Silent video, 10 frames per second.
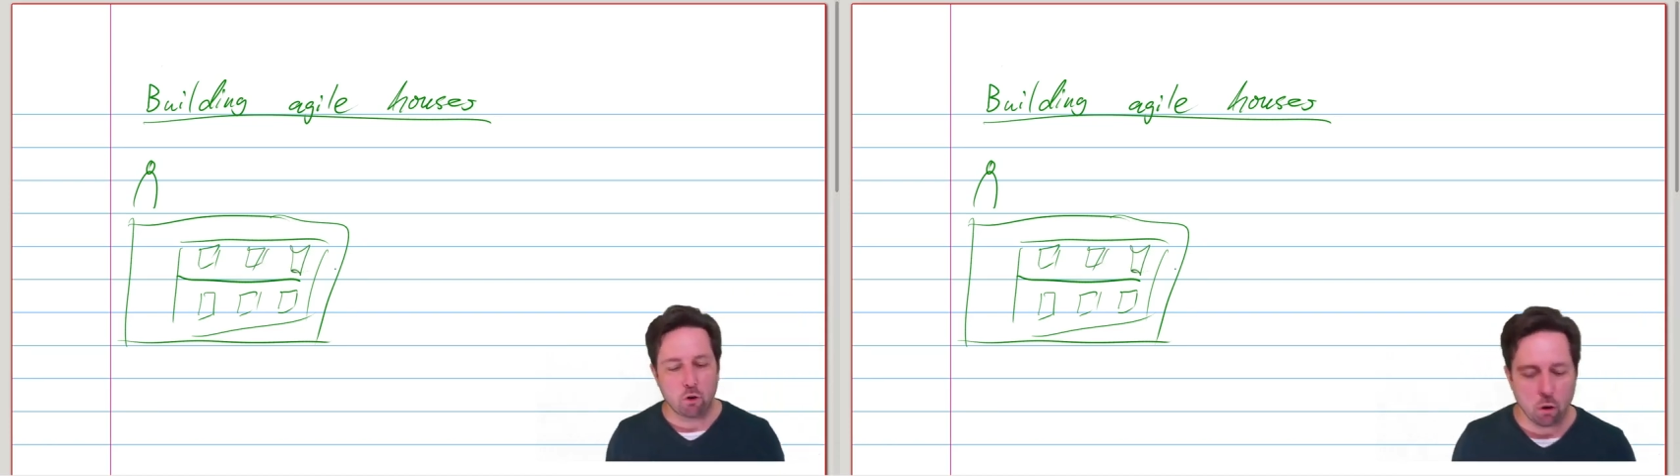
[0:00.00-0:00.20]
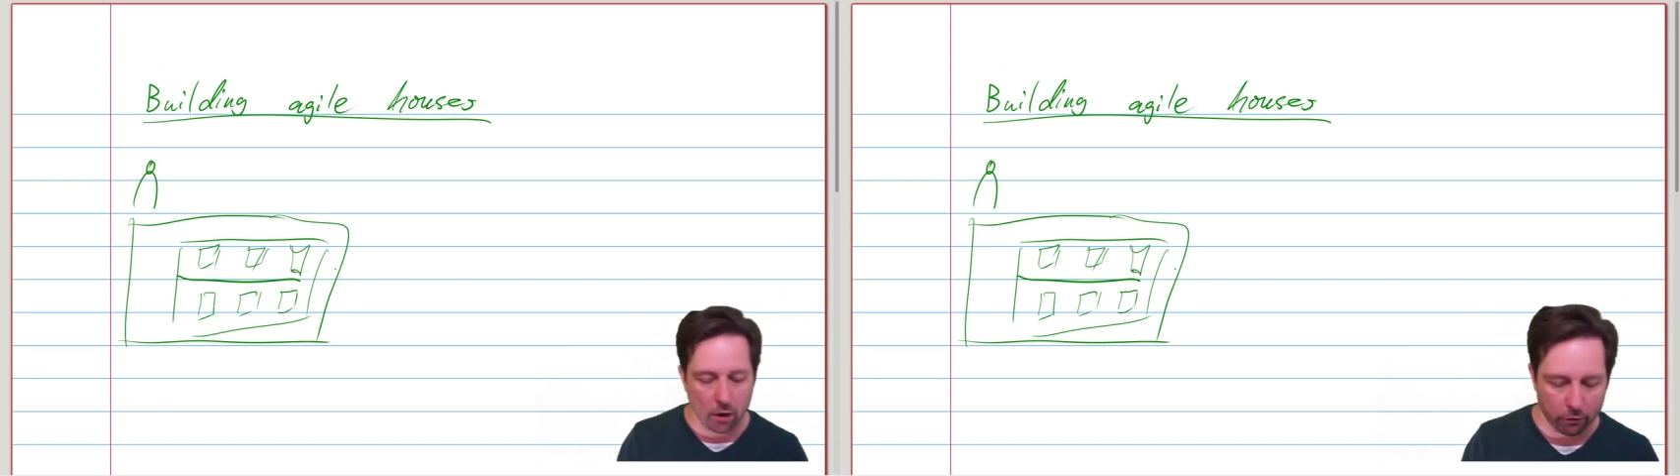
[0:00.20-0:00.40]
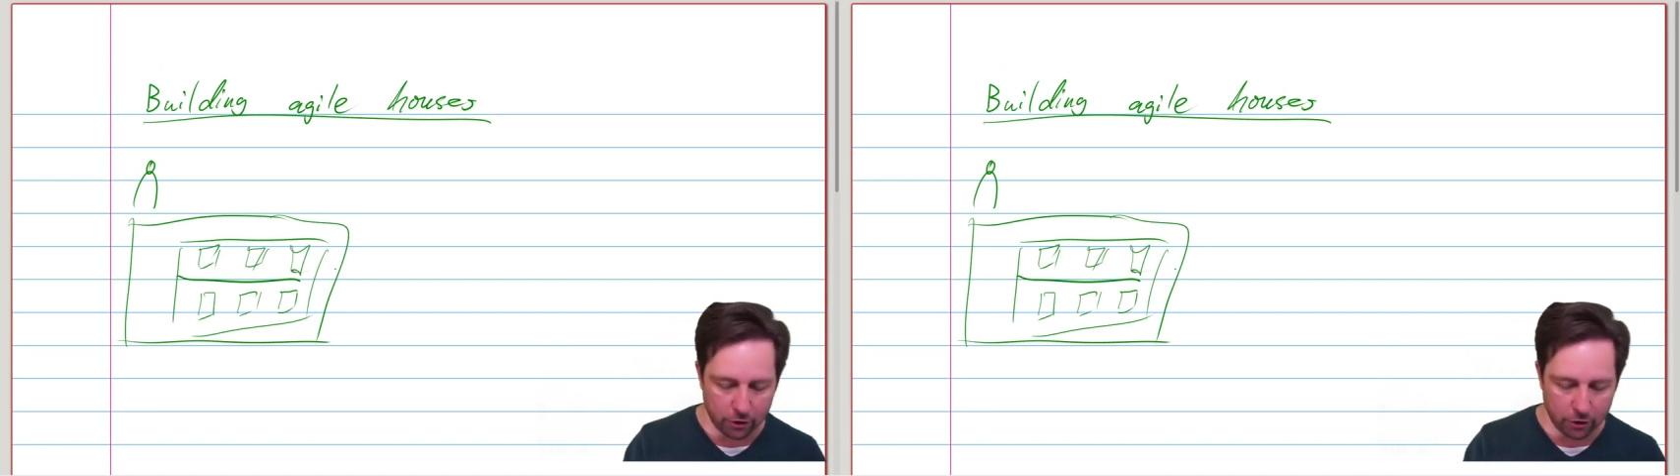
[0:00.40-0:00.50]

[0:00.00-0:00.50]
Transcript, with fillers: could have